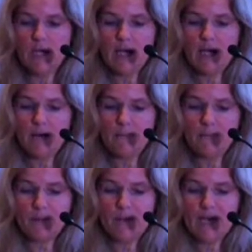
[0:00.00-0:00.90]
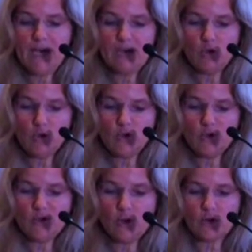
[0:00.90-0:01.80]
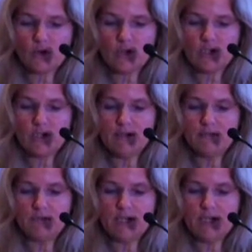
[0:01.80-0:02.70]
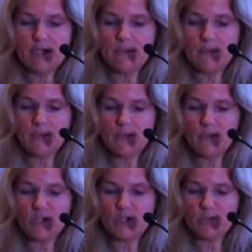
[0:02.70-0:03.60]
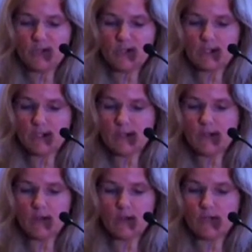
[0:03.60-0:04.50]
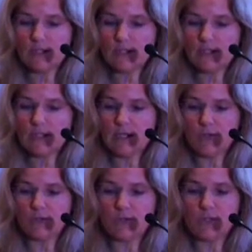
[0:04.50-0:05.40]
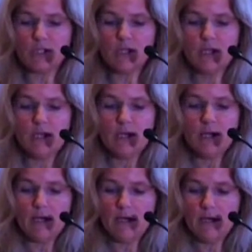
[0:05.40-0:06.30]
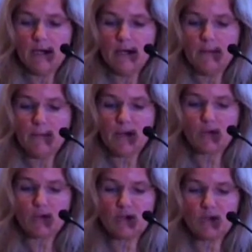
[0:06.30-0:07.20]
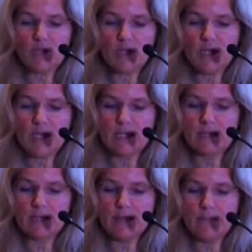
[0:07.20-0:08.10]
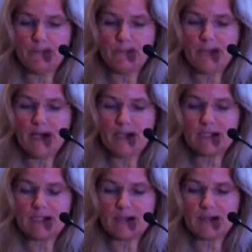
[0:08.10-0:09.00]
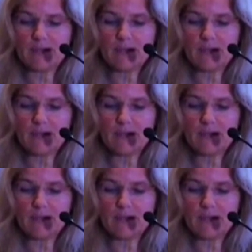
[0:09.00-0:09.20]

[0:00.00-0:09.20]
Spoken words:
and also the oxygen delivery, which includes the cardiac output. Marco Ranucci has